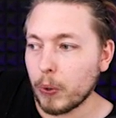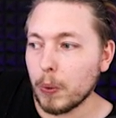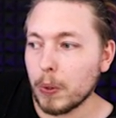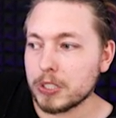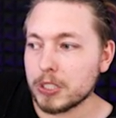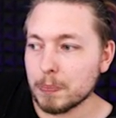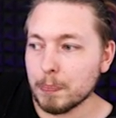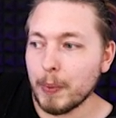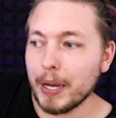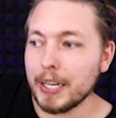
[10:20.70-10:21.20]

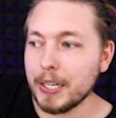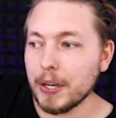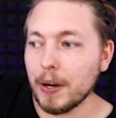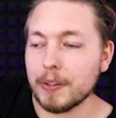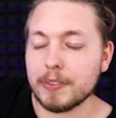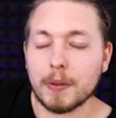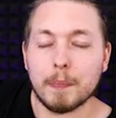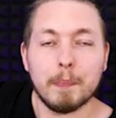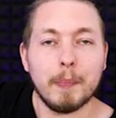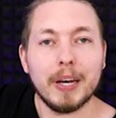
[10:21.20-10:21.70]
course many
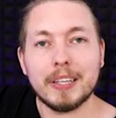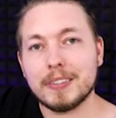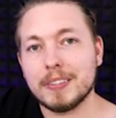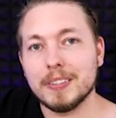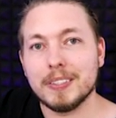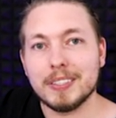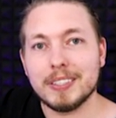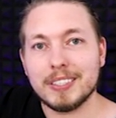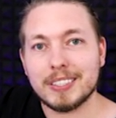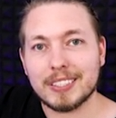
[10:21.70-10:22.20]
other
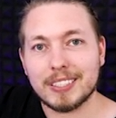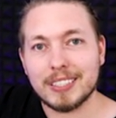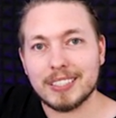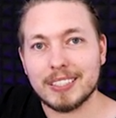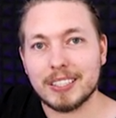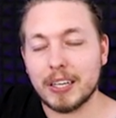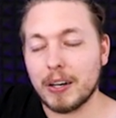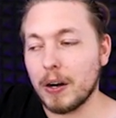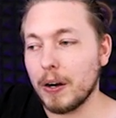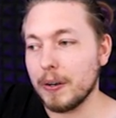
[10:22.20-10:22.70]
methods
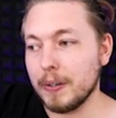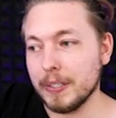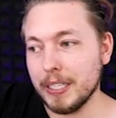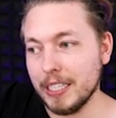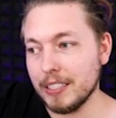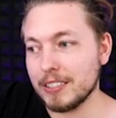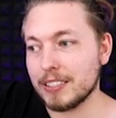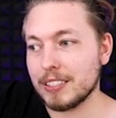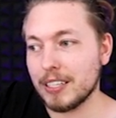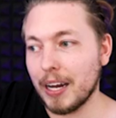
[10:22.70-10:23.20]
that are
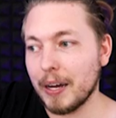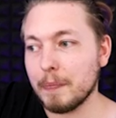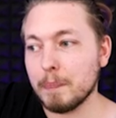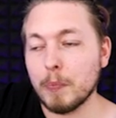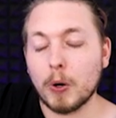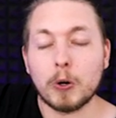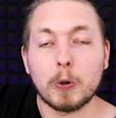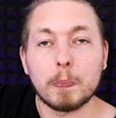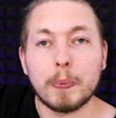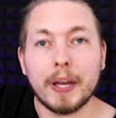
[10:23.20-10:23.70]
inside
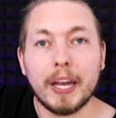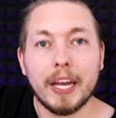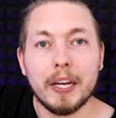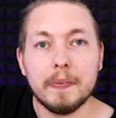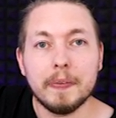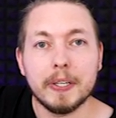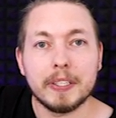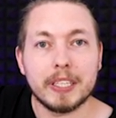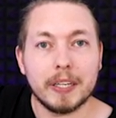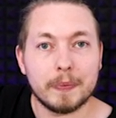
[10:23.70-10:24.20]

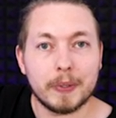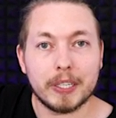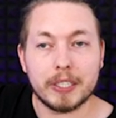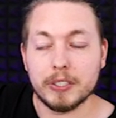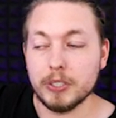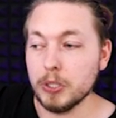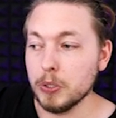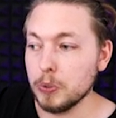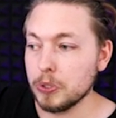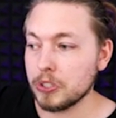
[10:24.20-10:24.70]
MonoBehaviour that we
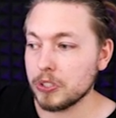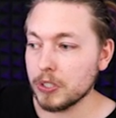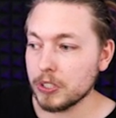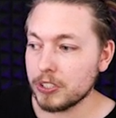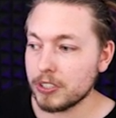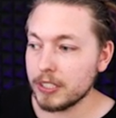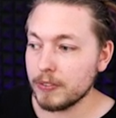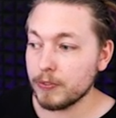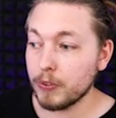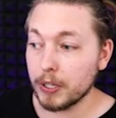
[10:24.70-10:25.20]
can use.
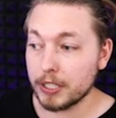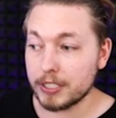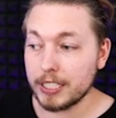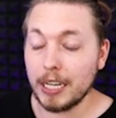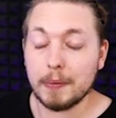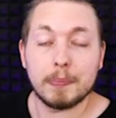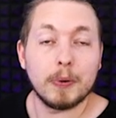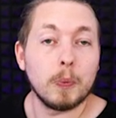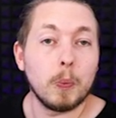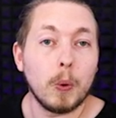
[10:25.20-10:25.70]
There's, for
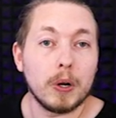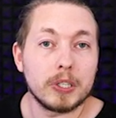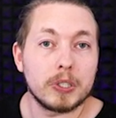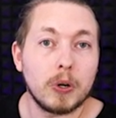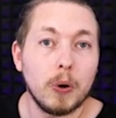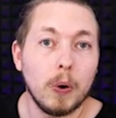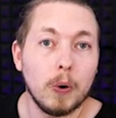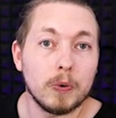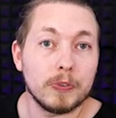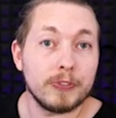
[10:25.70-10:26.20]
example, one
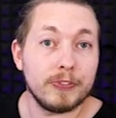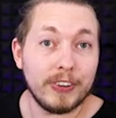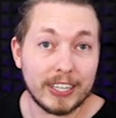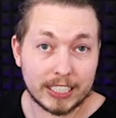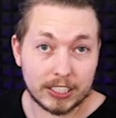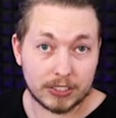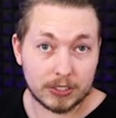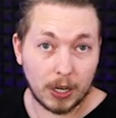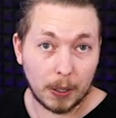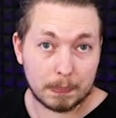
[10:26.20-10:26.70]
called
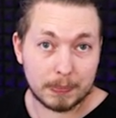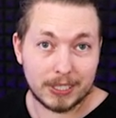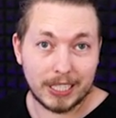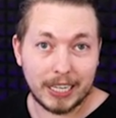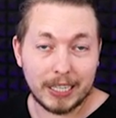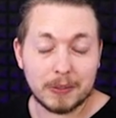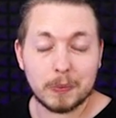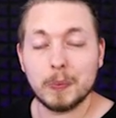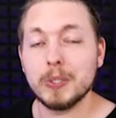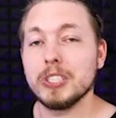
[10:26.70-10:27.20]

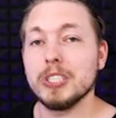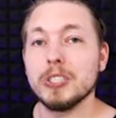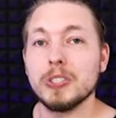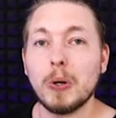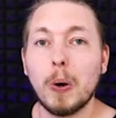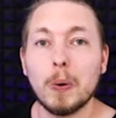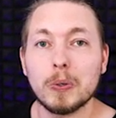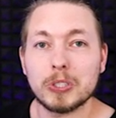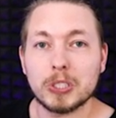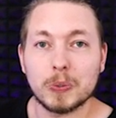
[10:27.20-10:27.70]
FixedUpdate, which is
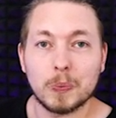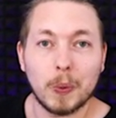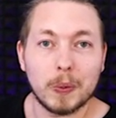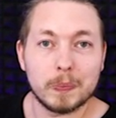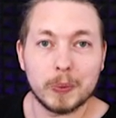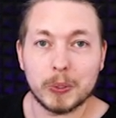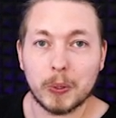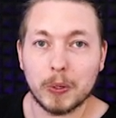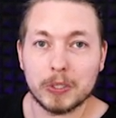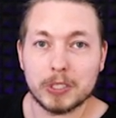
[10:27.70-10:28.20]
also
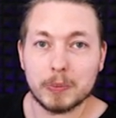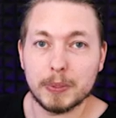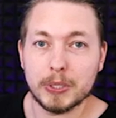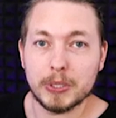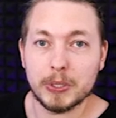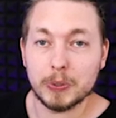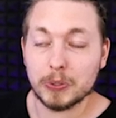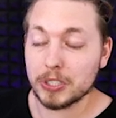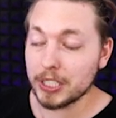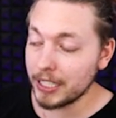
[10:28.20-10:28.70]
one we're going to be
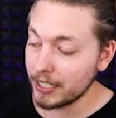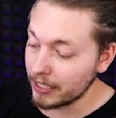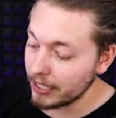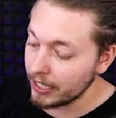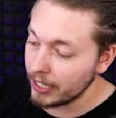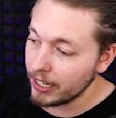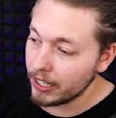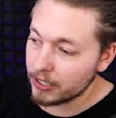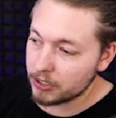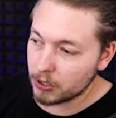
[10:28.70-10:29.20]

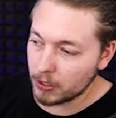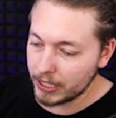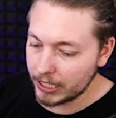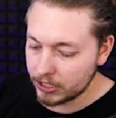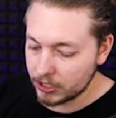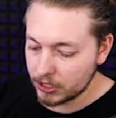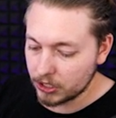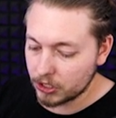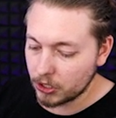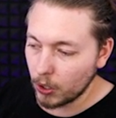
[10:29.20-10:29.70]
using. So
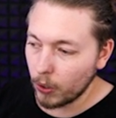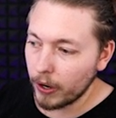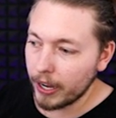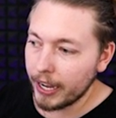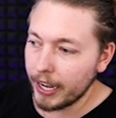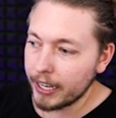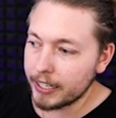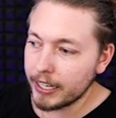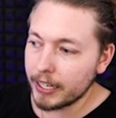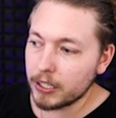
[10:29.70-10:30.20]
let's just go
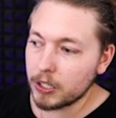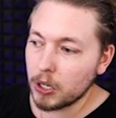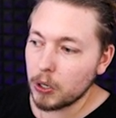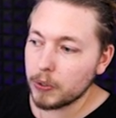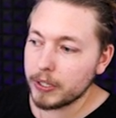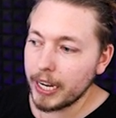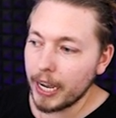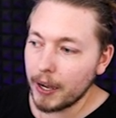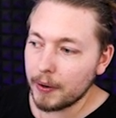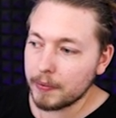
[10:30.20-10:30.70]
ahead and
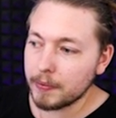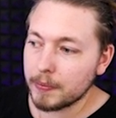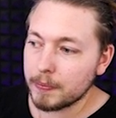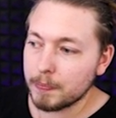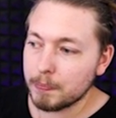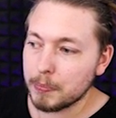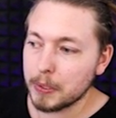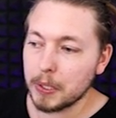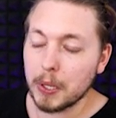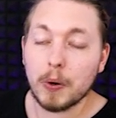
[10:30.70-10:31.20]
go
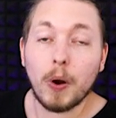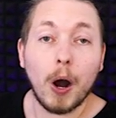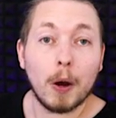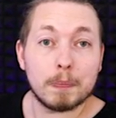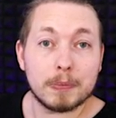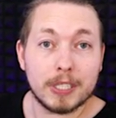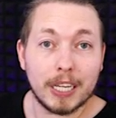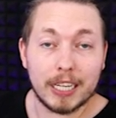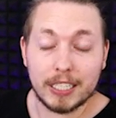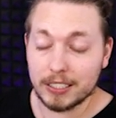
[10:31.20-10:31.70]
down below
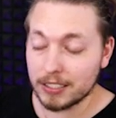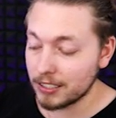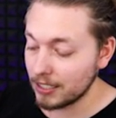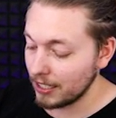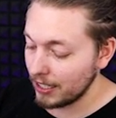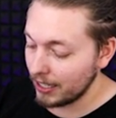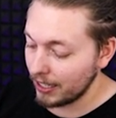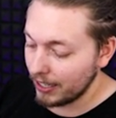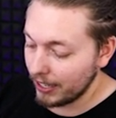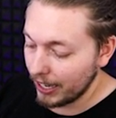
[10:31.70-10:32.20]
update
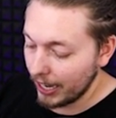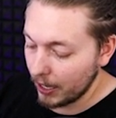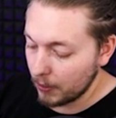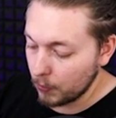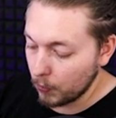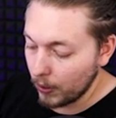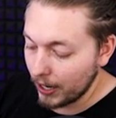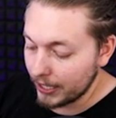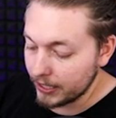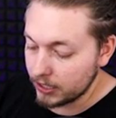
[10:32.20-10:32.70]

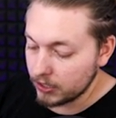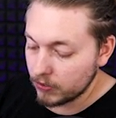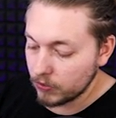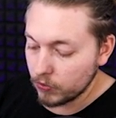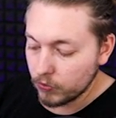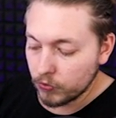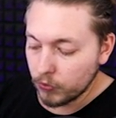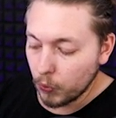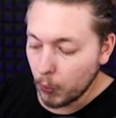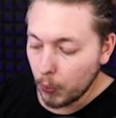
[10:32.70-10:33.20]
and write
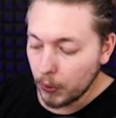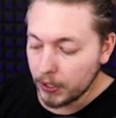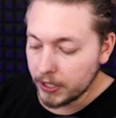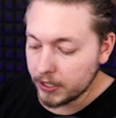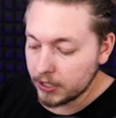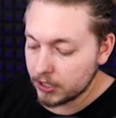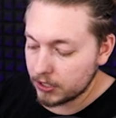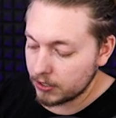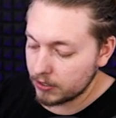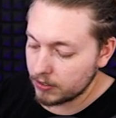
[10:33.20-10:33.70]

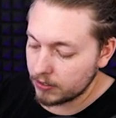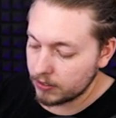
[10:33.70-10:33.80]
void